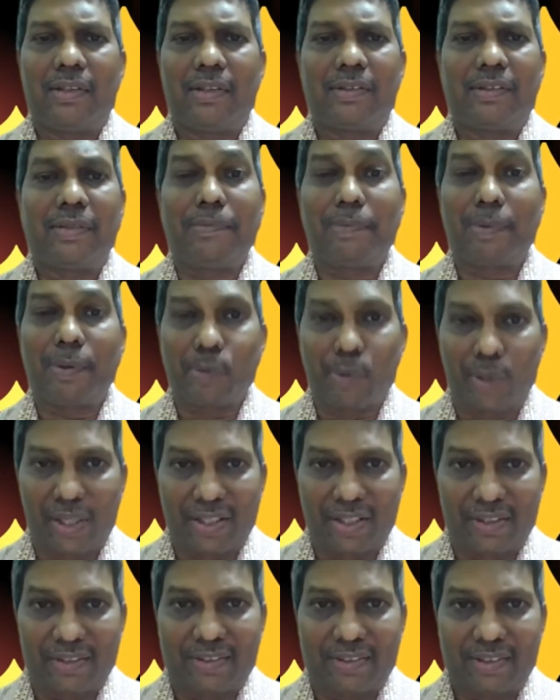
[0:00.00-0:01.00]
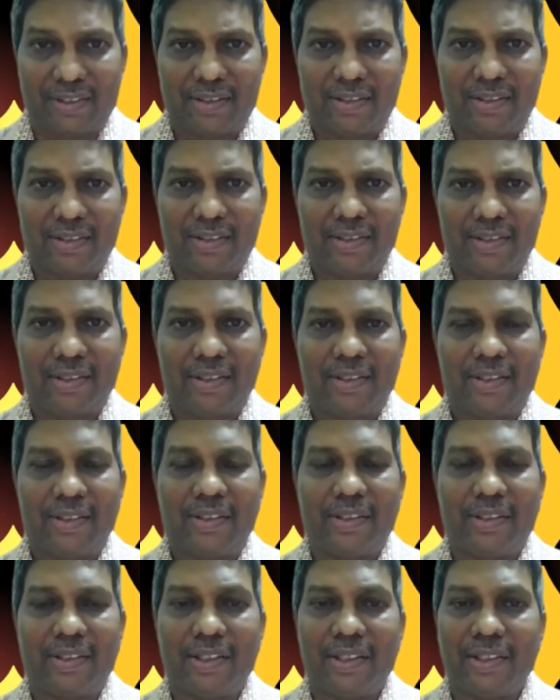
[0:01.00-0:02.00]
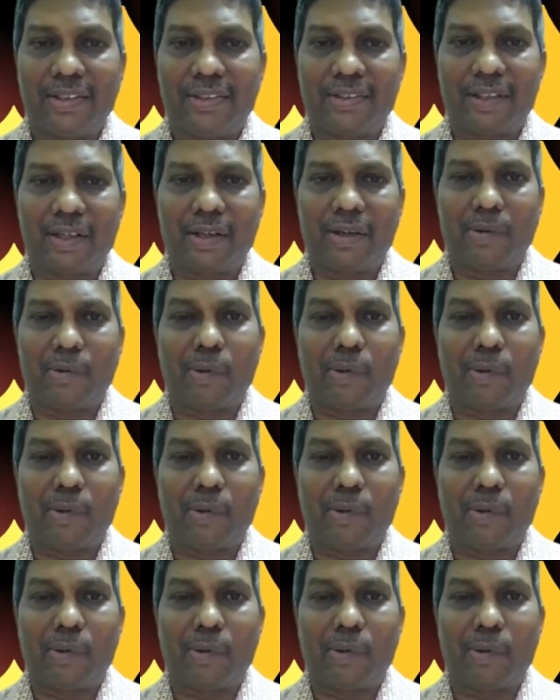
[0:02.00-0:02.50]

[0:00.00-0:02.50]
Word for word: simple words. These are